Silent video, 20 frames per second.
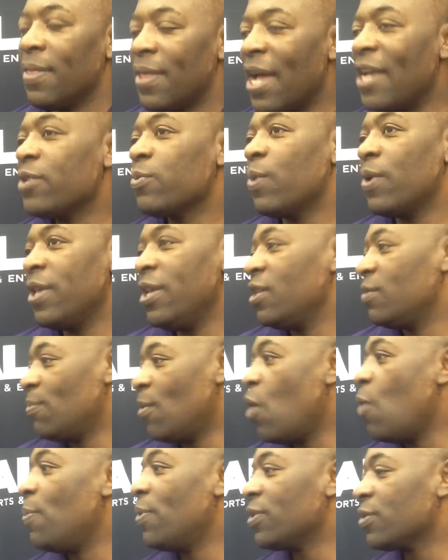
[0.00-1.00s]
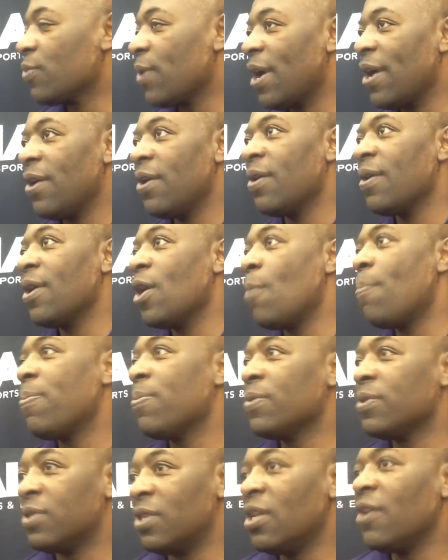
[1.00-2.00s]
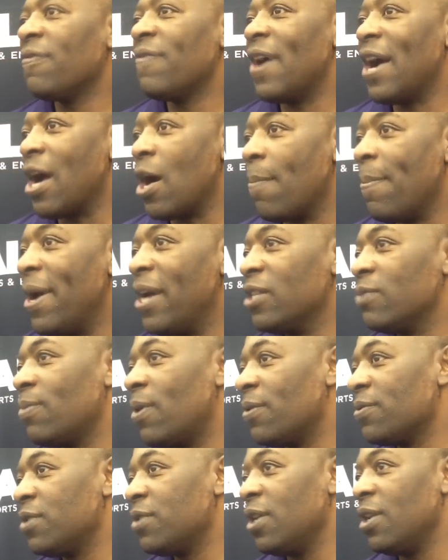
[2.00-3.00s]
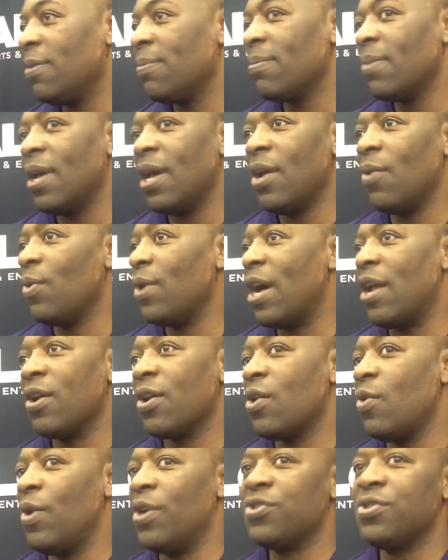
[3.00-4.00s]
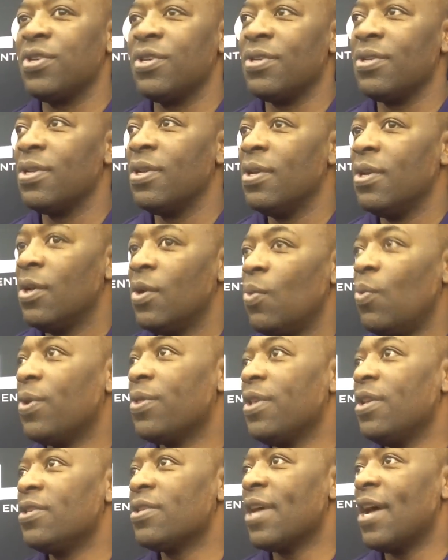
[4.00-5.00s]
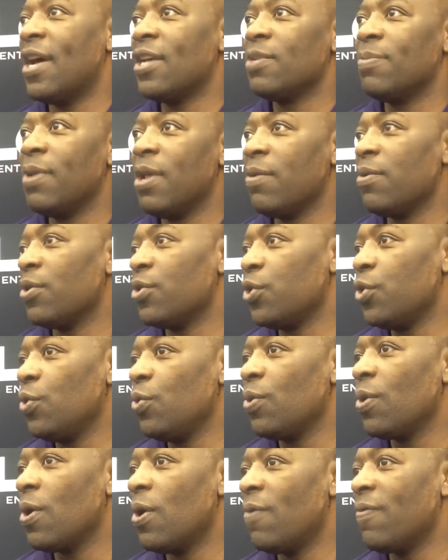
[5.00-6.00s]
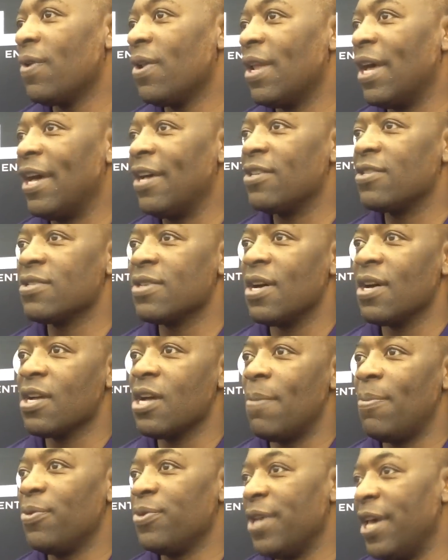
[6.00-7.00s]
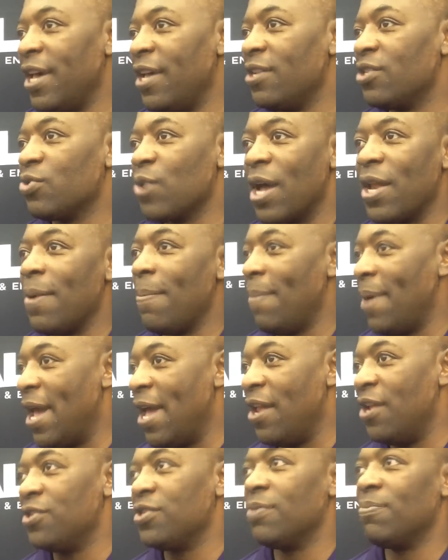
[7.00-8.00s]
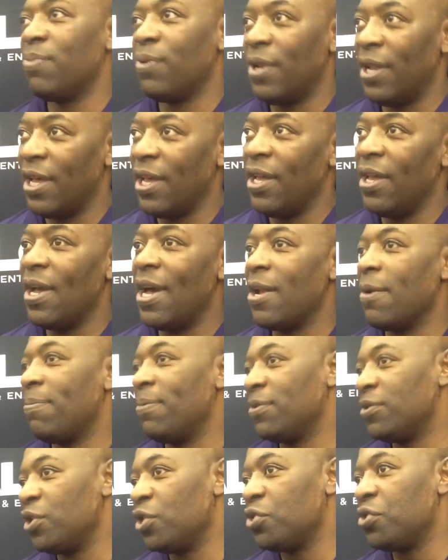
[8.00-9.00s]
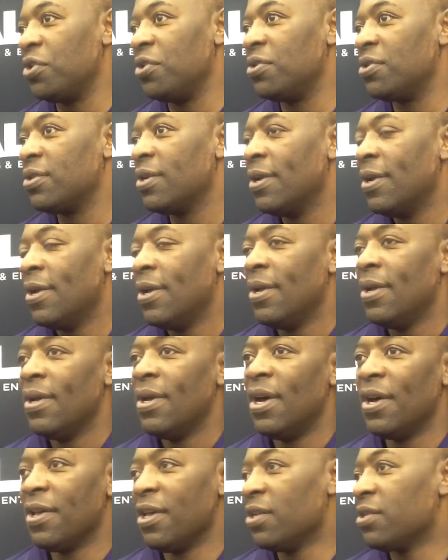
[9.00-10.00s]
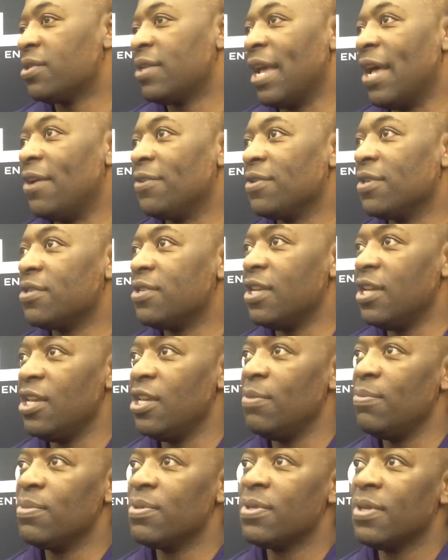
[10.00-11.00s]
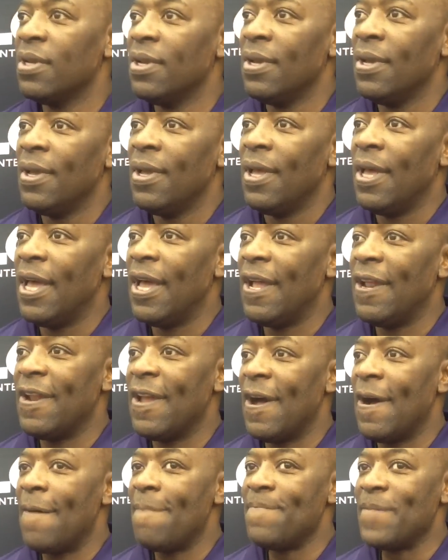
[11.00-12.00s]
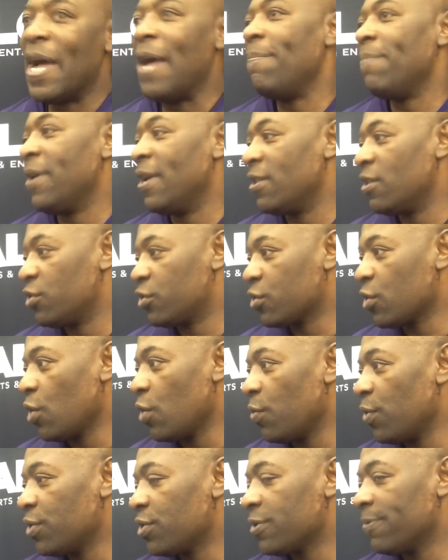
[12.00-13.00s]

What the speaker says: That's where these moments right here help solidify our basketball team. And without a question, what these guys have been able to do over the last couple of days, trying to manage and play out of positions against talented teams and not get discouraged.